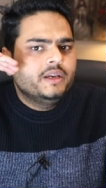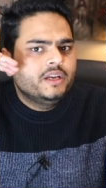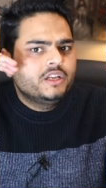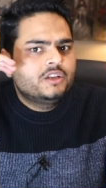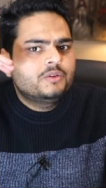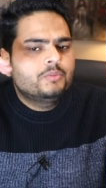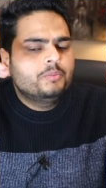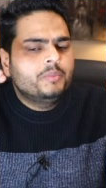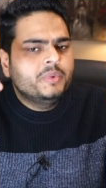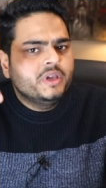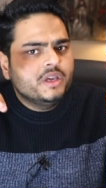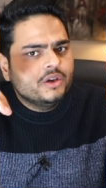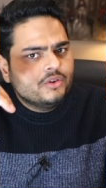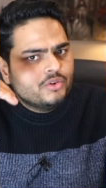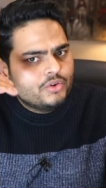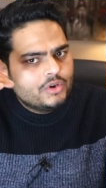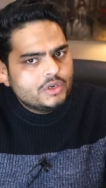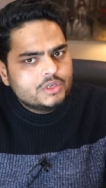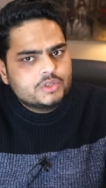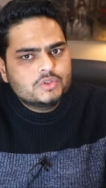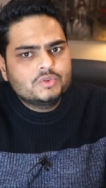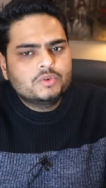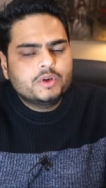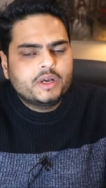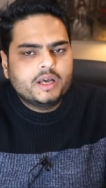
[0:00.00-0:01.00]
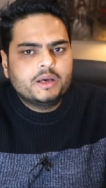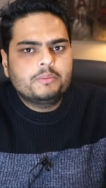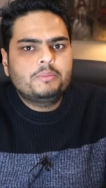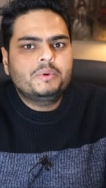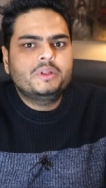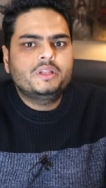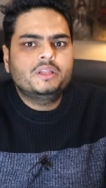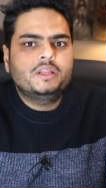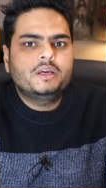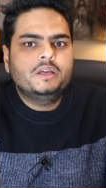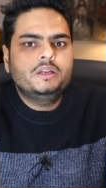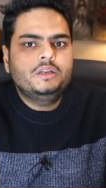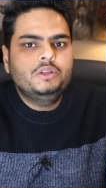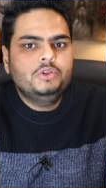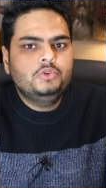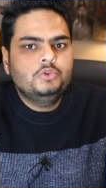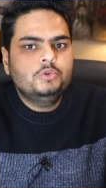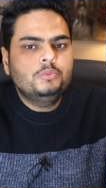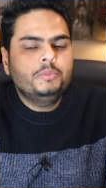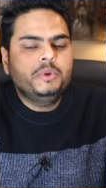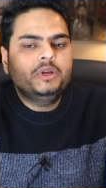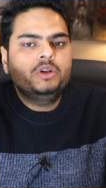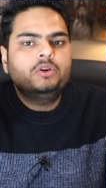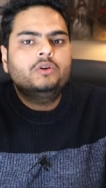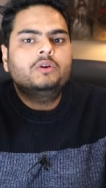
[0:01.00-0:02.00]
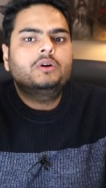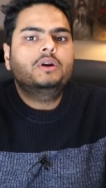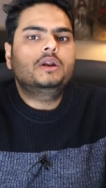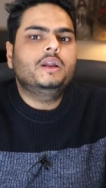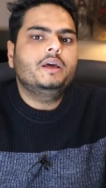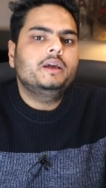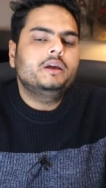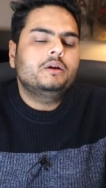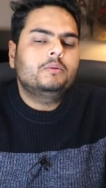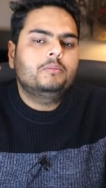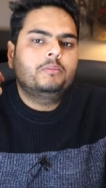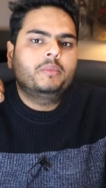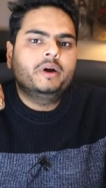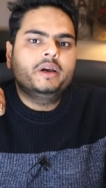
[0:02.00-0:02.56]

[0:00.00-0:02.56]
it may also happen that you may not like